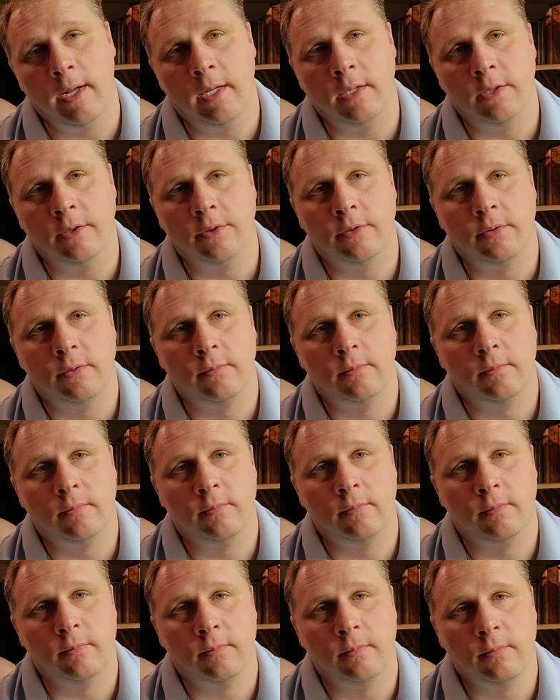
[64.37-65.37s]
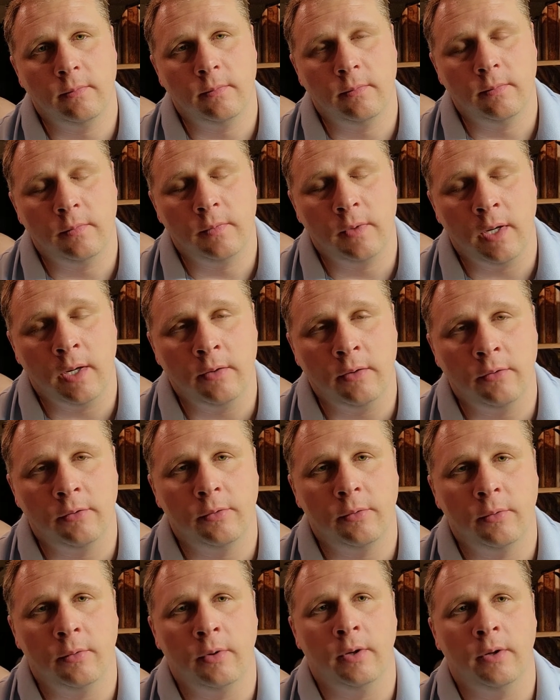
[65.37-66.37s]
I just tell you the
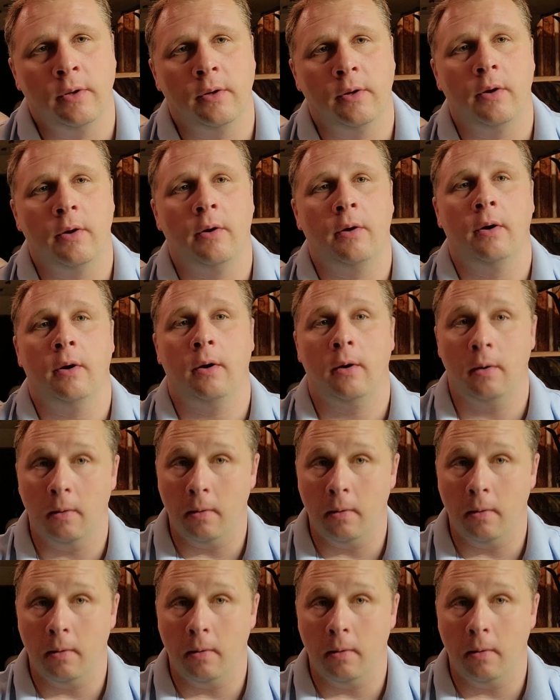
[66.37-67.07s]
story of the car.